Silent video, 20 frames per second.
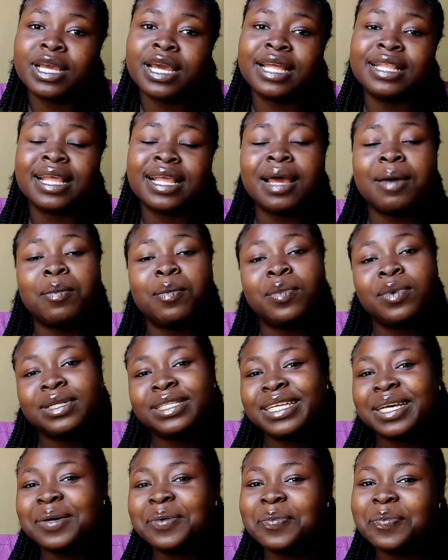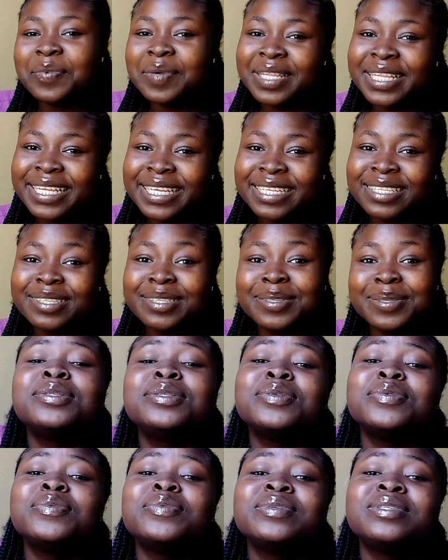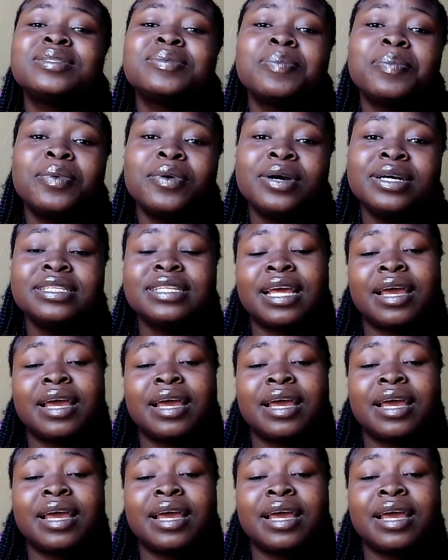and I'm more than willing to respond